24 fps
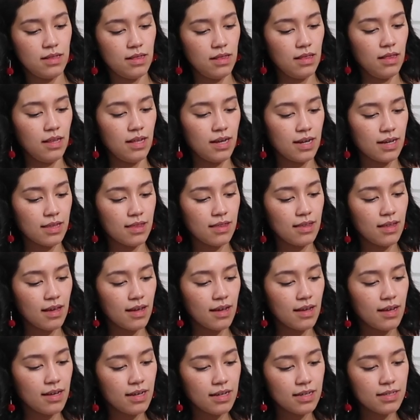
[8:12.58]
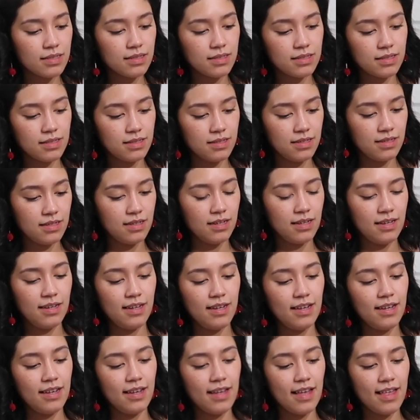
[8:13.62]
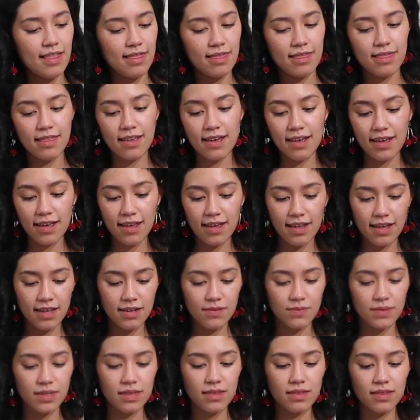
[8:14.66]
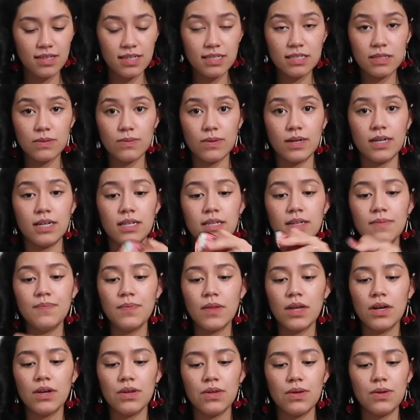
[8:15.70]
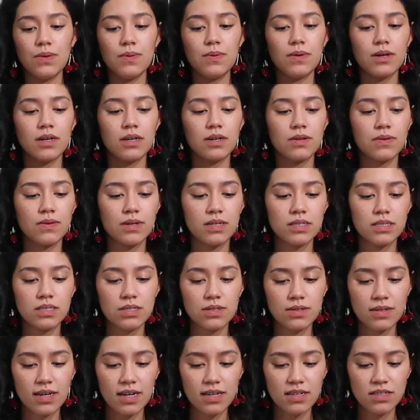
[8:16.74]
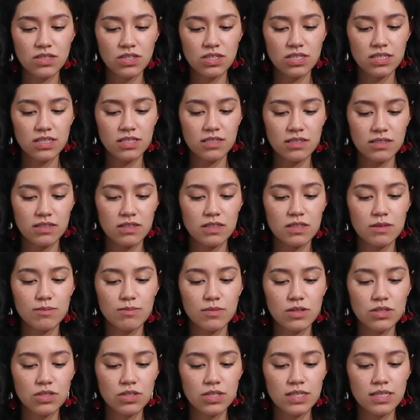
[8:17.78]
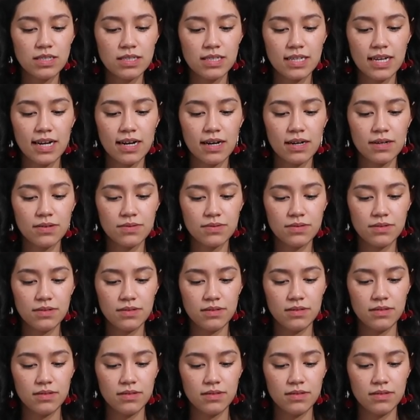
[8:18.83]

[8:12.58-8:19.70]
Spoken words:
Like that. And then with this one, you are going to kind of just smush it down